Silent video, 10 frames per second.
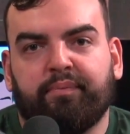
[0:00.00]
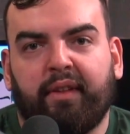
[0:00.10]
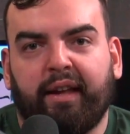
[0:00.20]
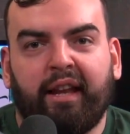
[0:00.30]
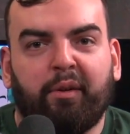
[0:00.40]

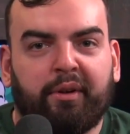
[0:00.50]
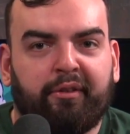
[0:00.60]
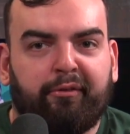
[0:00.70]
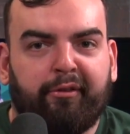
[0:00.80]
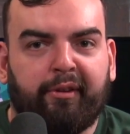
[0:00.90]
and anyone
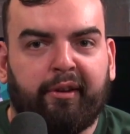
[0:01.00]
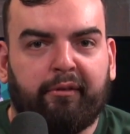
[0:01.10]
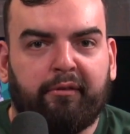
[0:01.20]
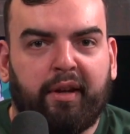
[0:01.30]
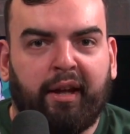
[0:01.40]
from the
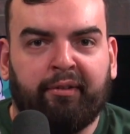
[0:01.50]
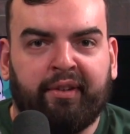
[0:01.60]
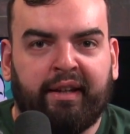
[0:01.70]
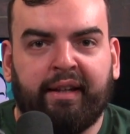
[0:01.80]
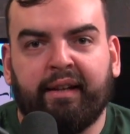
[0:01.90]

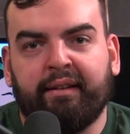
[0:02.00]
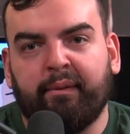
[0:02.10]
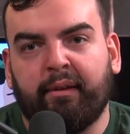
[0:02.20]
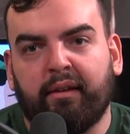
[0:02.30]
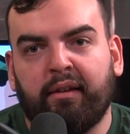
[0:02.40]
FT and 18
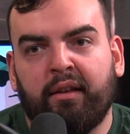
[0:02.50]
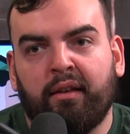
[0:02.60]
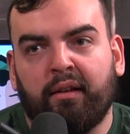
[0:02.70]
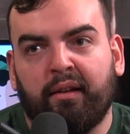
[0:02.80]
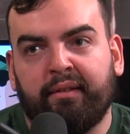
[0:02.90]
that
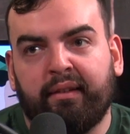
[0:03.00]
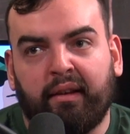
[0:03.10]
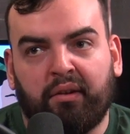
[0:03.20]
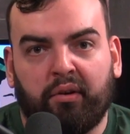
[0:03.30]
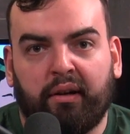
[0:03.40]
listened to
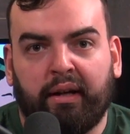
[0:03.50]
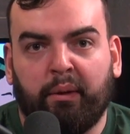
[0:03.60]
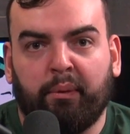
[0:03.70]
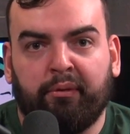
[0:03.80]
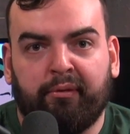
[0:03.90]
this or
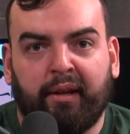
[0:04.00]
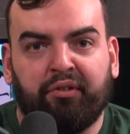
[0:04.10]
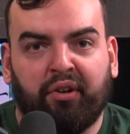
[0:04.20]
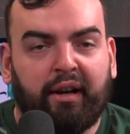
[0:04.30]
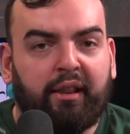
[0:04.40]
anyone from that
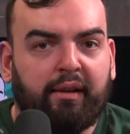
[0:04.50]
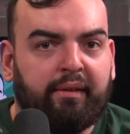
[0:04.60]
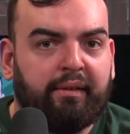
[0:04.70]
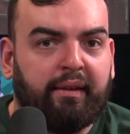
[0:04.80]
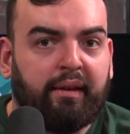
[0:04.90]
charity that
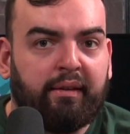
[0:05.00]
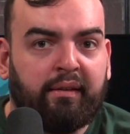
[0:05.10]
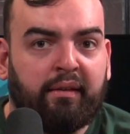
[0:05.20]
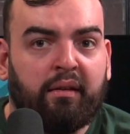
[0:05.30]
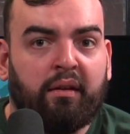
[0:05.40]
listened to this,
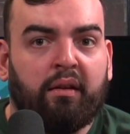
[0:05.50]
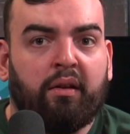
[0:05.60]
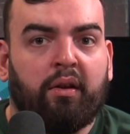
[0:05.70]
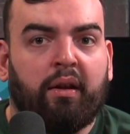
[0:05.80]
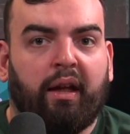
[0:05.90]

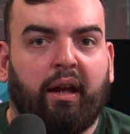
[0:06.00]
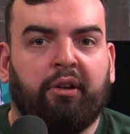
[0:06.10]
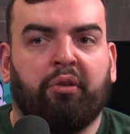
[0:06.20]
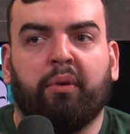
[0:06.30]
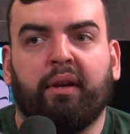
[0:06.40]
I
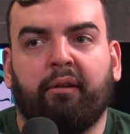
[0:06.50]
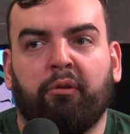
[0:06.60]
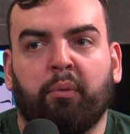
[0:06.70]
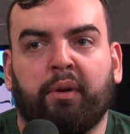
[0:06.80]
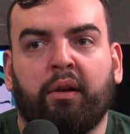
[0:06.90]
just want
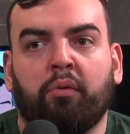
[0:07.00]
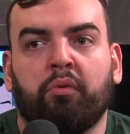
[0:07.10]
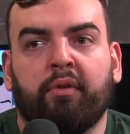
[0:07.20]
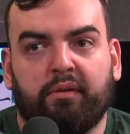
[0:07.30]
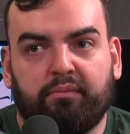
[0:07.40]
everyone to know that